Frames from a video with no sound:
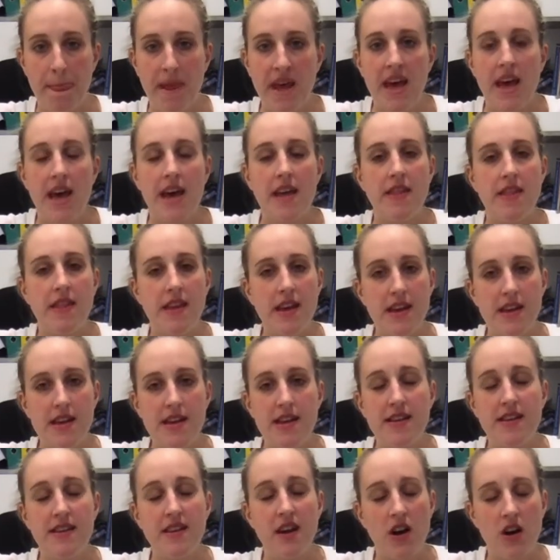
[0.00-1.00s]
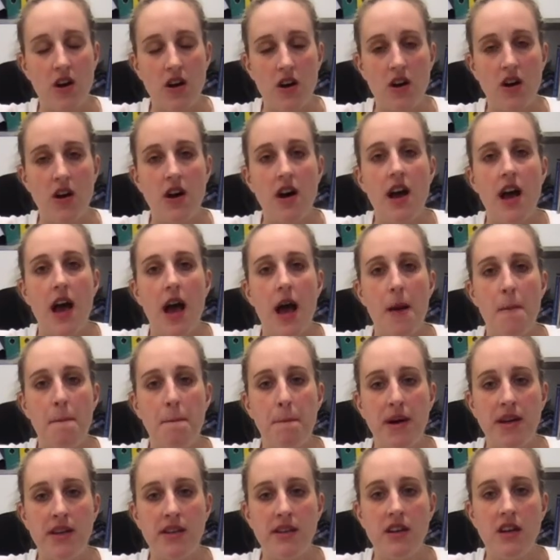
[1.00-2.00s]
These are a
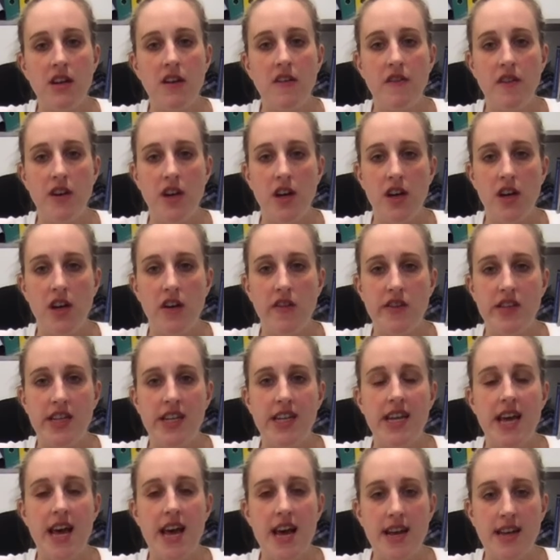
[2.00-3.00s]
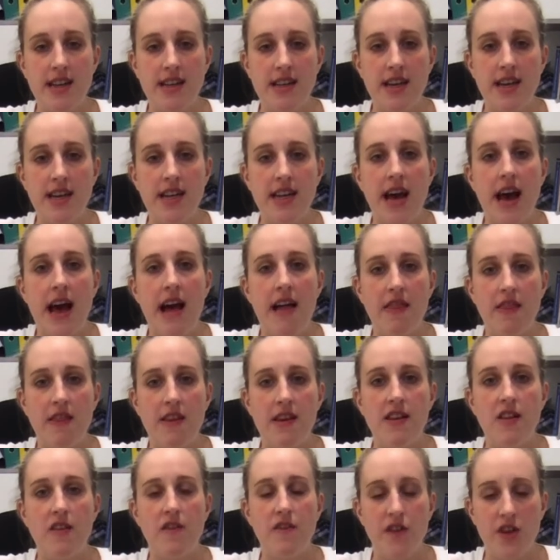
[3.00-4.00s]
bundle of nerves that exit at
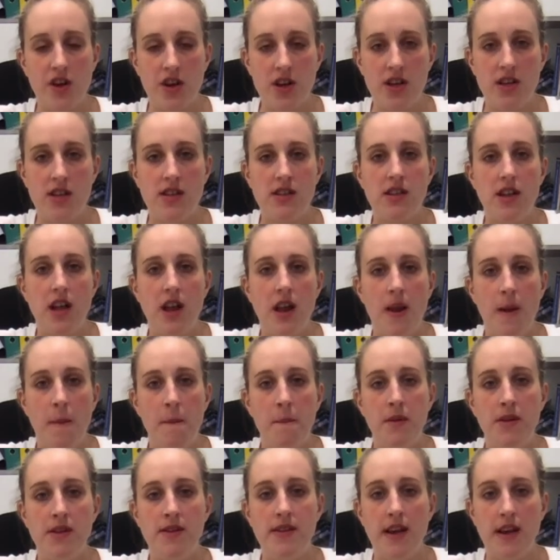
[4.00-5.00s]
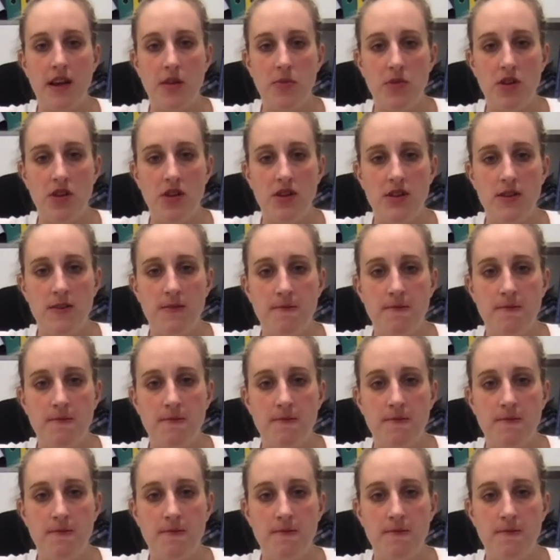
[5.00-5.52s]
this first lumbar segment.